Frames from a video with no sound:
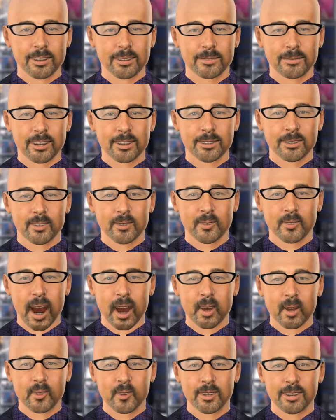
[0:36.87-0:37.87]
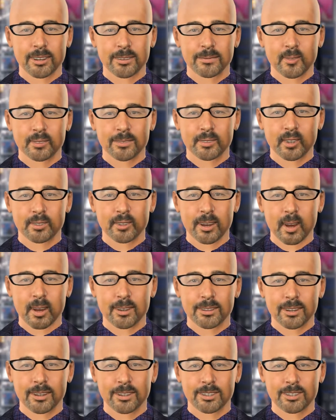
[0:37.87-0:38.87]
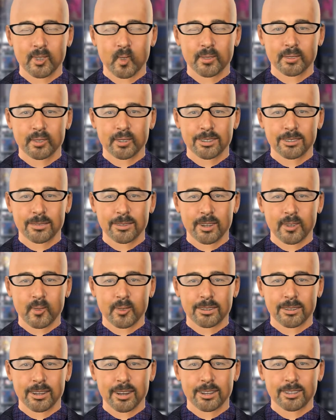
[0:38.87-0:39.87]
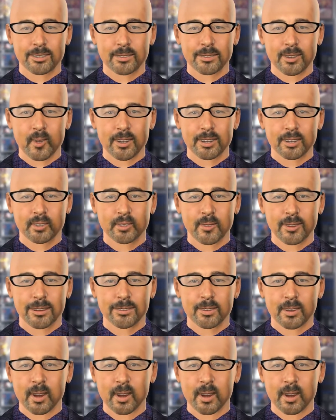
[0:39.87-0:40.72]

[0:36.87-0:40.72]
to enable a wide range of capabilities such as digital asset creation,